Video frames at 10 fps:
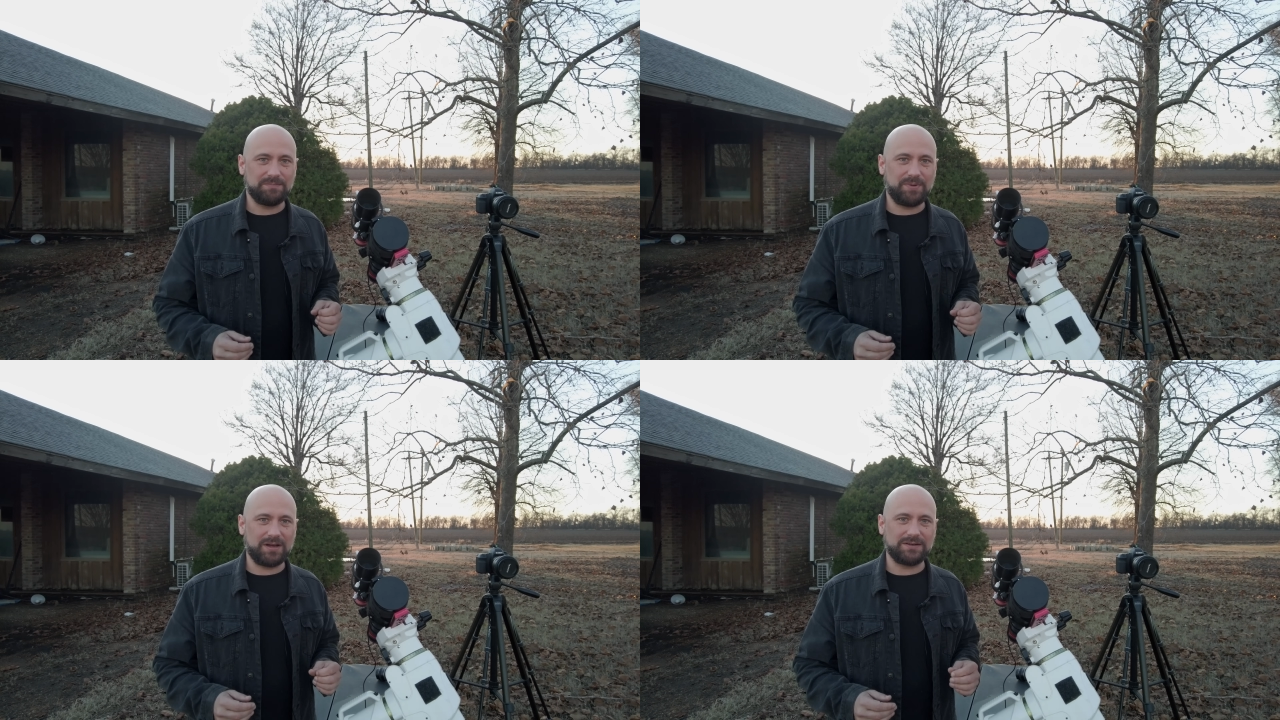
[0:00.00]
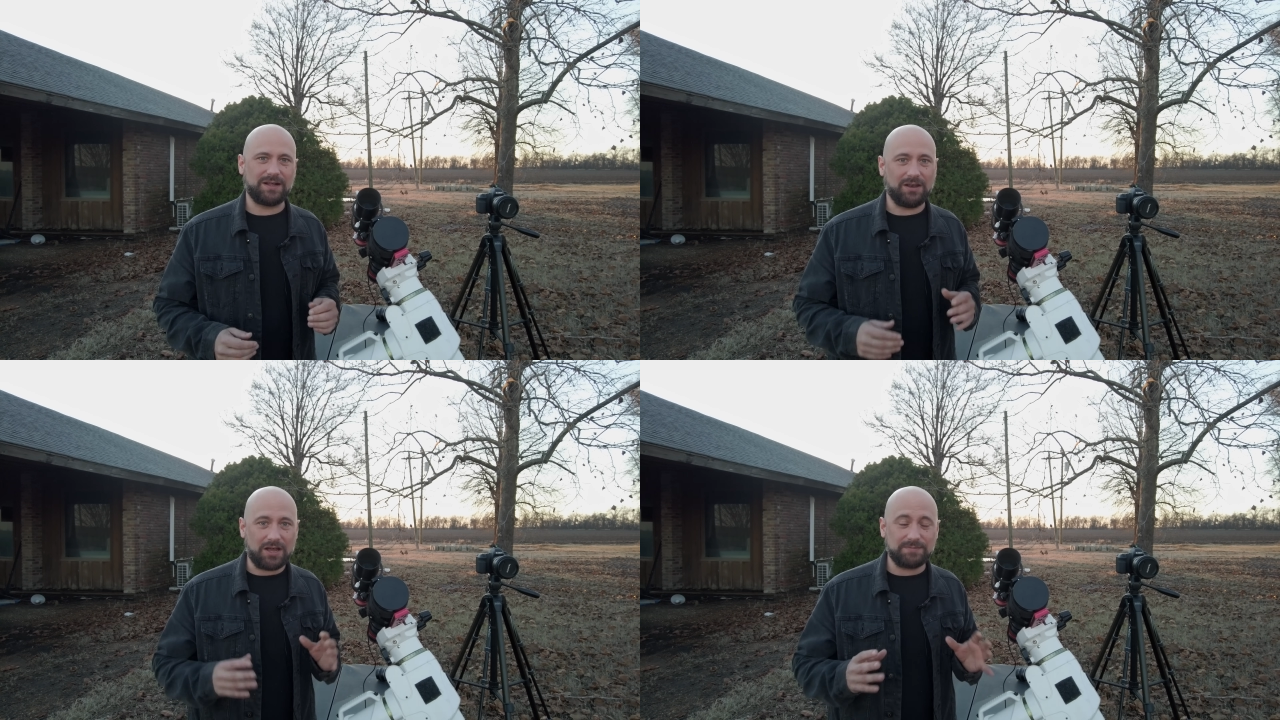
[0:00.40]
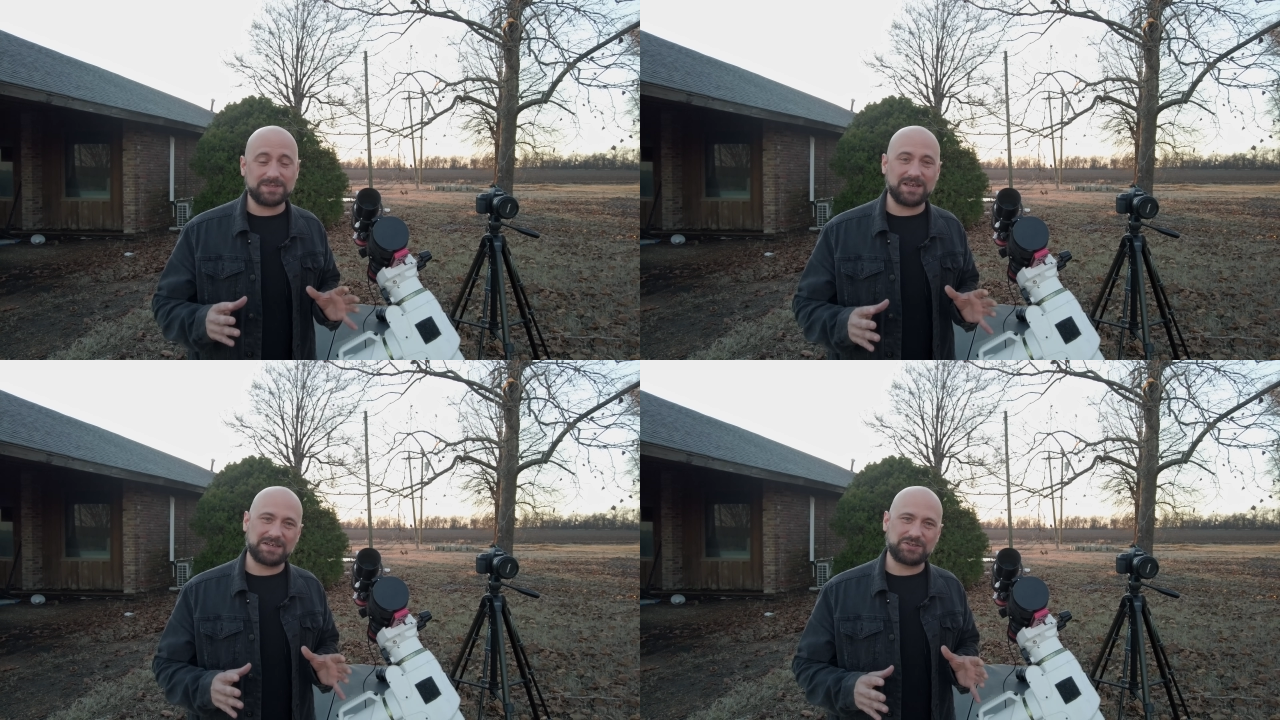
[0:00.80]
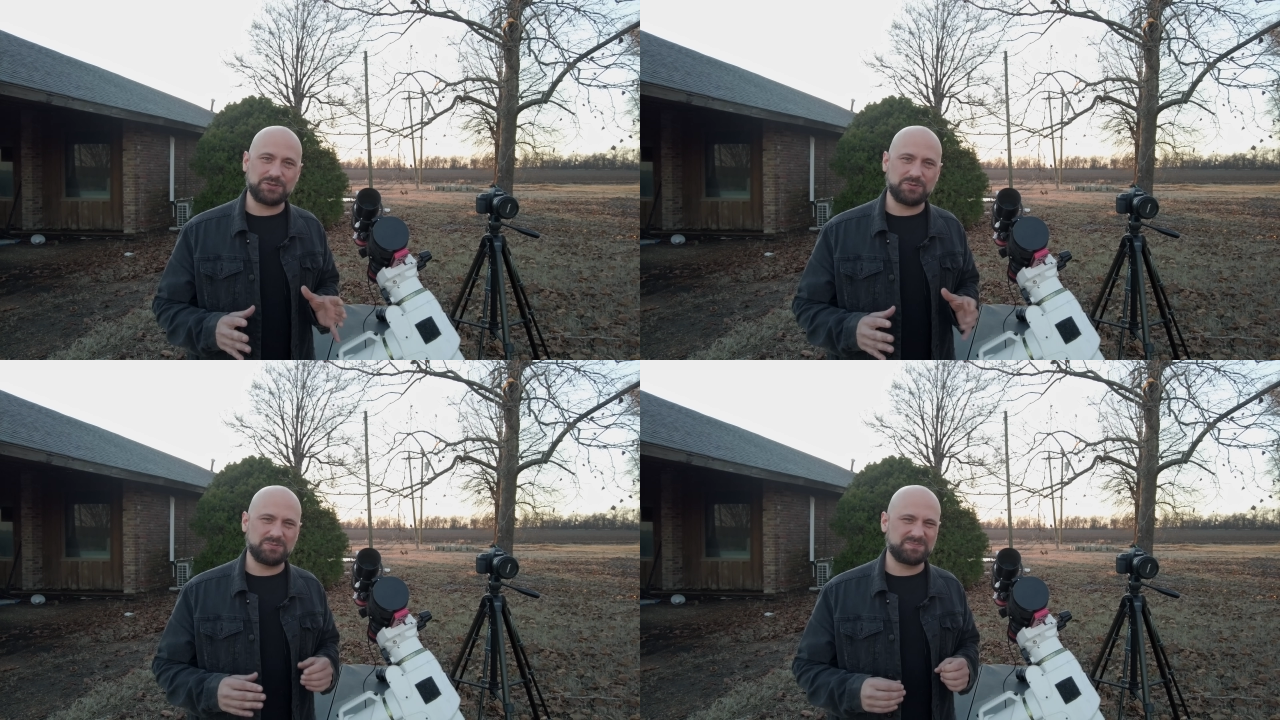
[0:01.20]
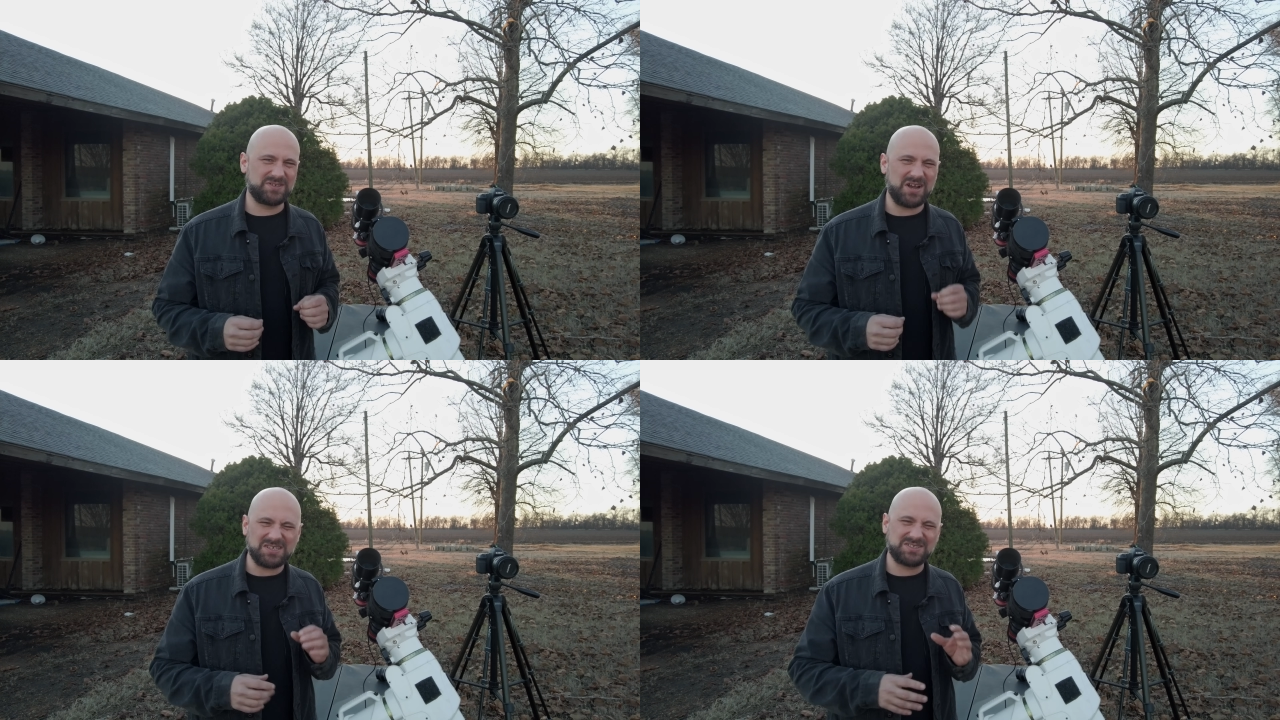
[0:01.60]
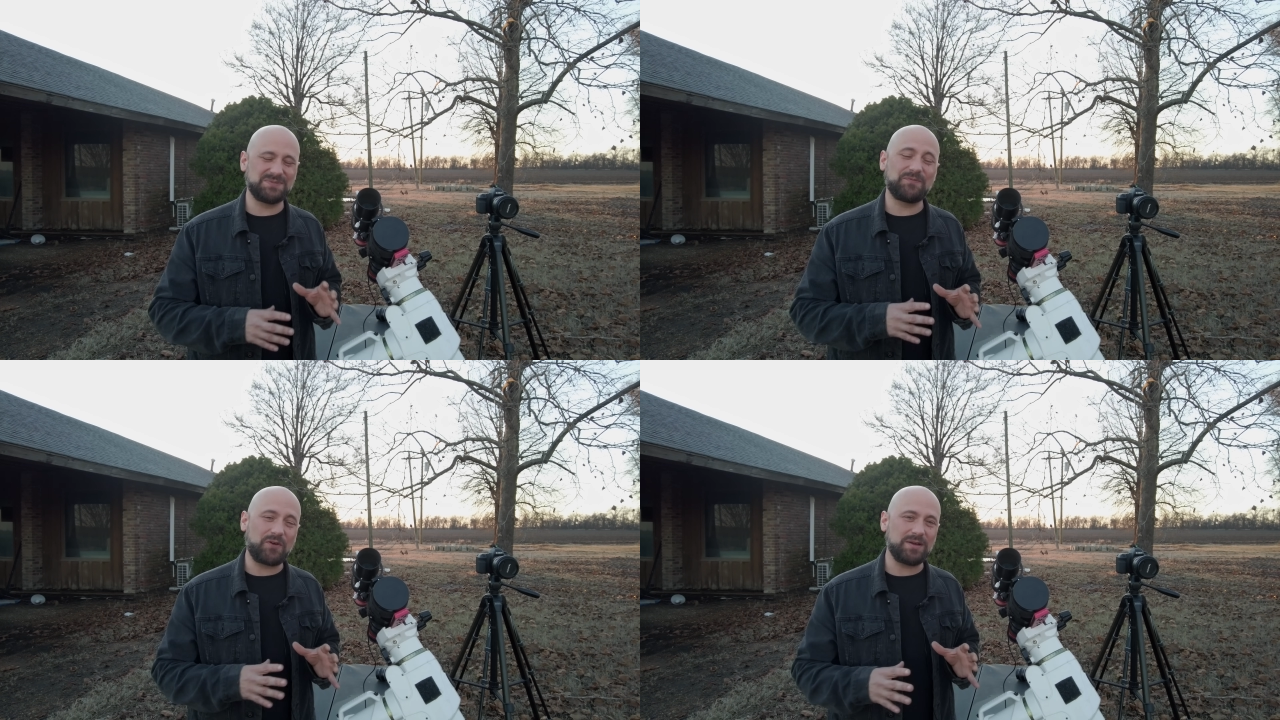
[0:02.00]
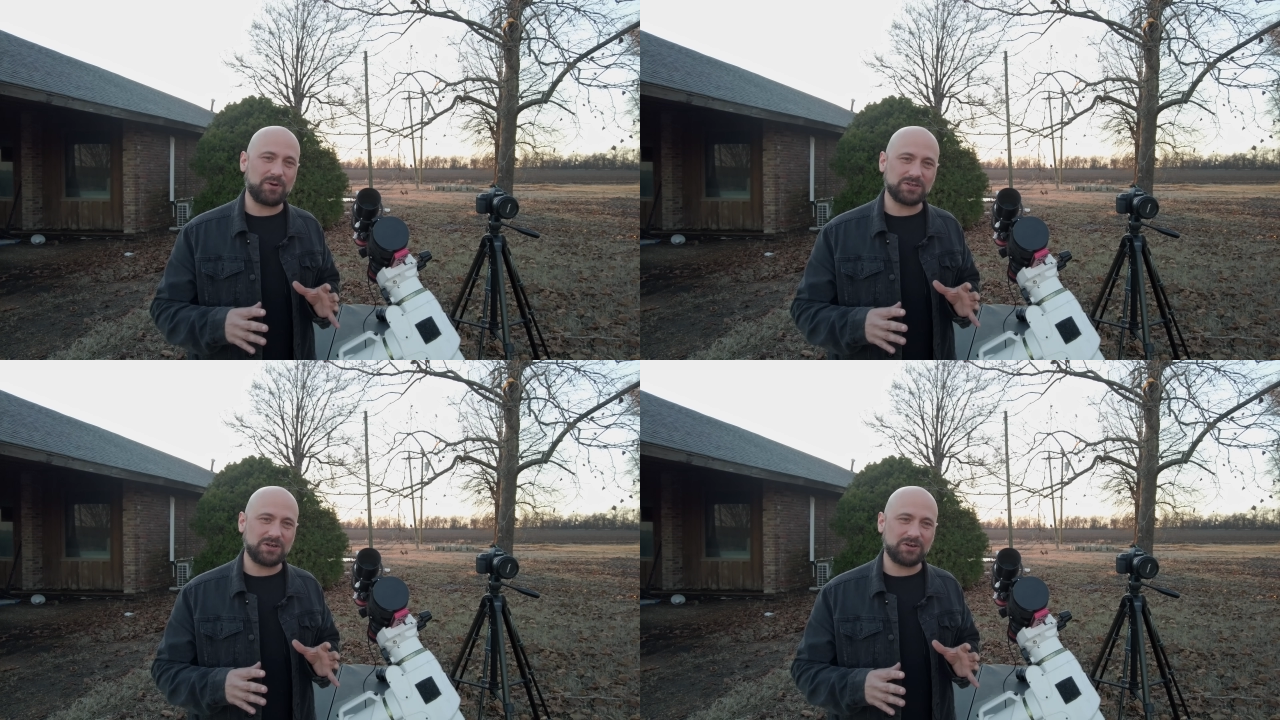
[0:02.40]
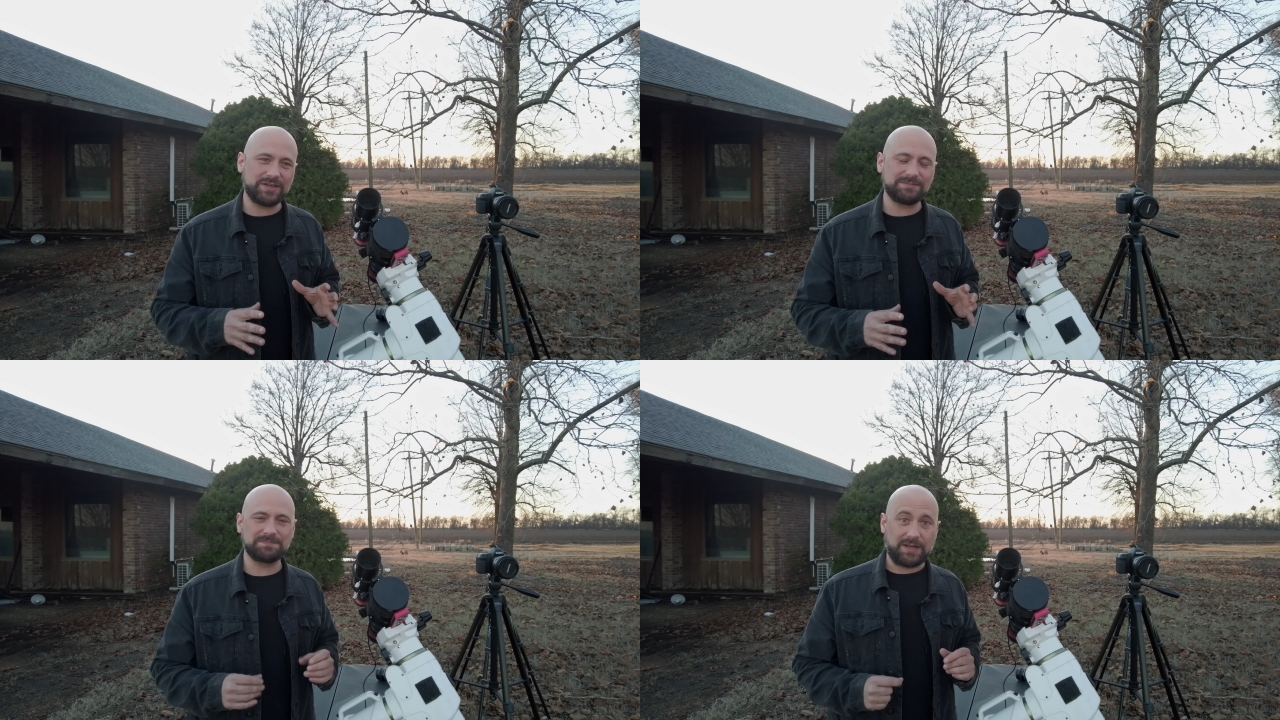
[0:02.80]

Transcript: But a lot of us like to custom frame our target.